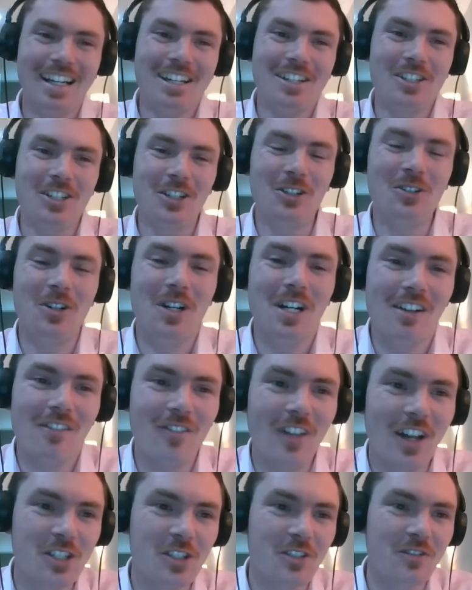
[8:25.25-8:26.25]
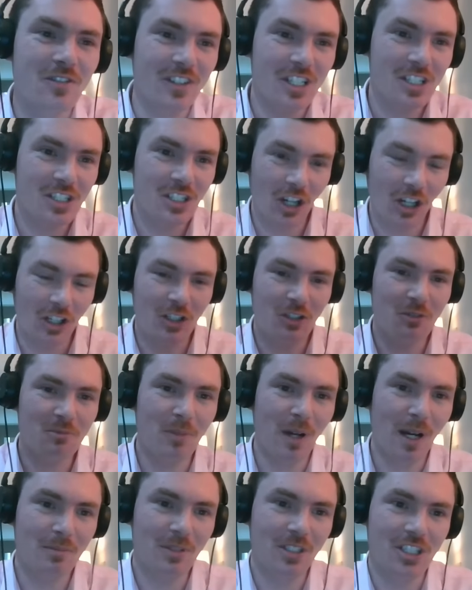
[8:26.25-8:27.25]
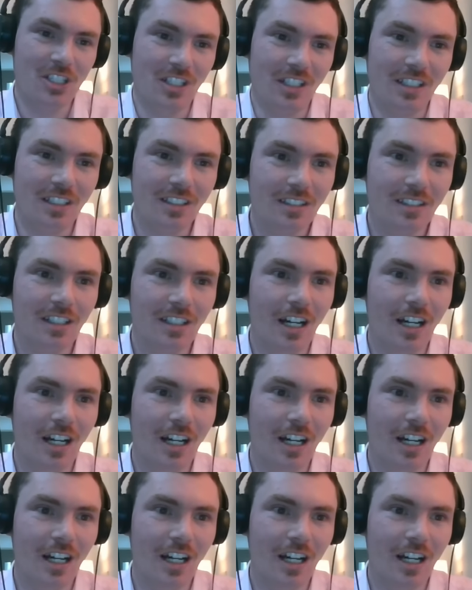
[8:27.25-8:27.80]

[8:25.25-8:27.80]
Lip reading: So that's this kind of publisher.